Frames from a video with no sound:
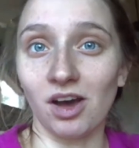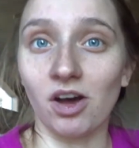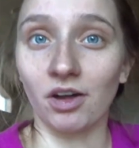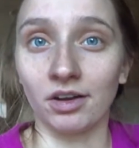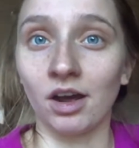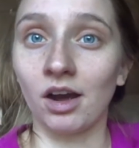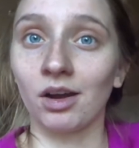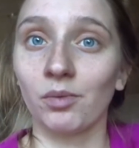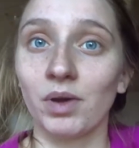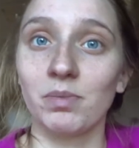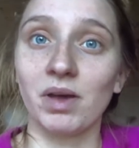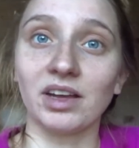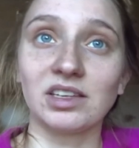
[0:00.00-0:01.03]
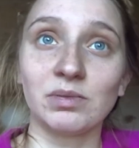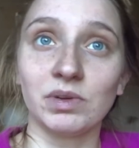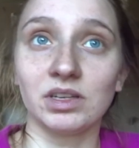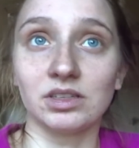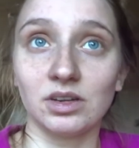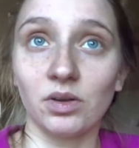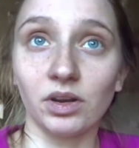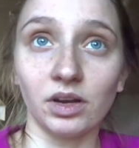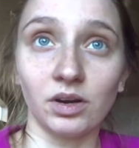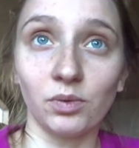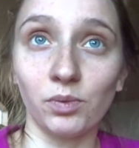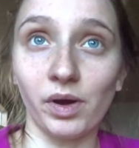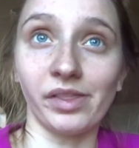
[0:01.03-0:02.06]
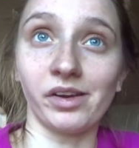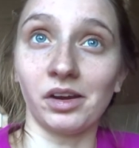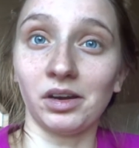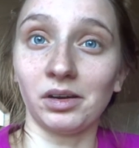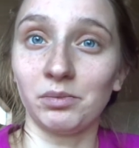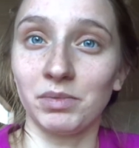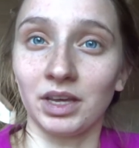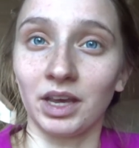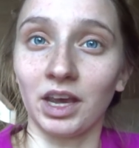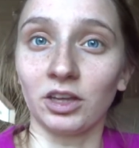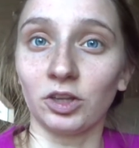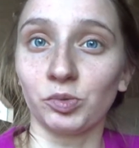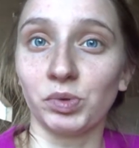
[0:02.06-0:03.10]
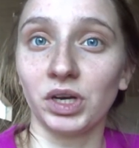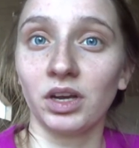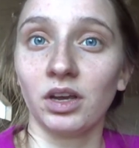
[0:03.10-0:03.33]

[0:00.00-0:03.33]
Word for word: on our way back to Minnesota, whether me and Caleb